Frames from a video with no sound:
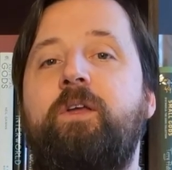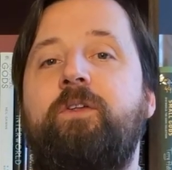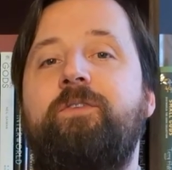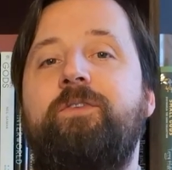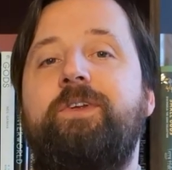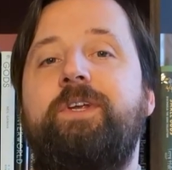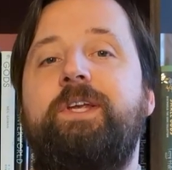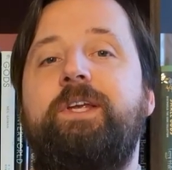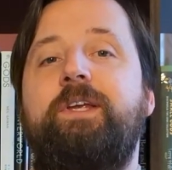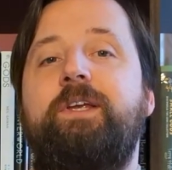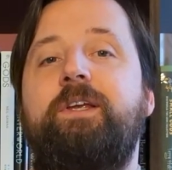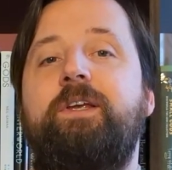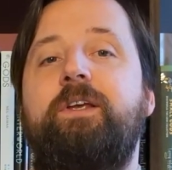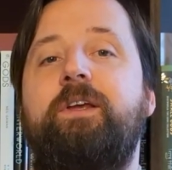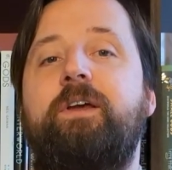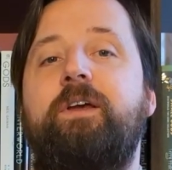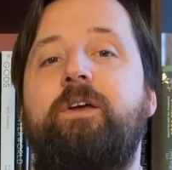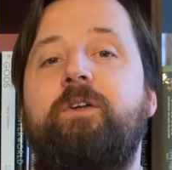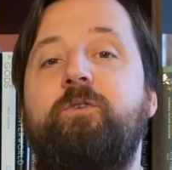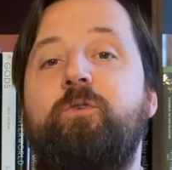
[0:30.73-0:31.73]

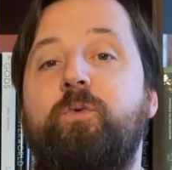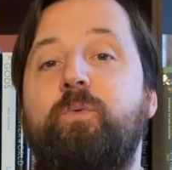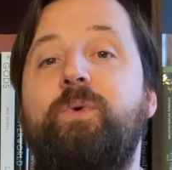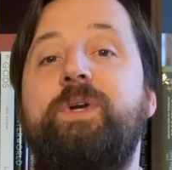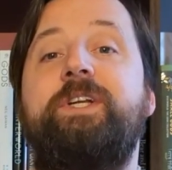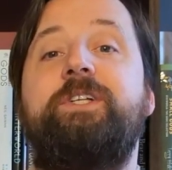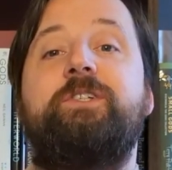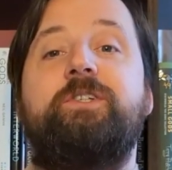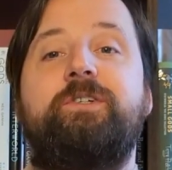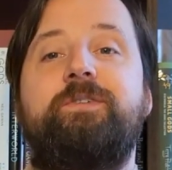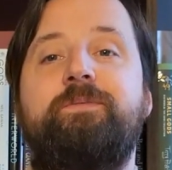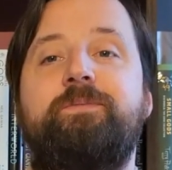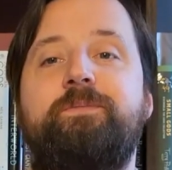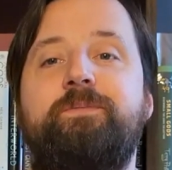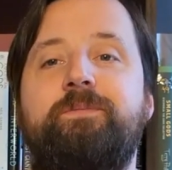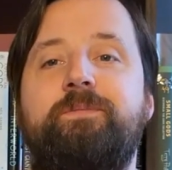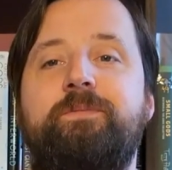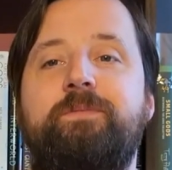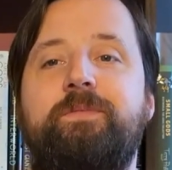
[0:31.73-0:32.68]
The uh, Norwegian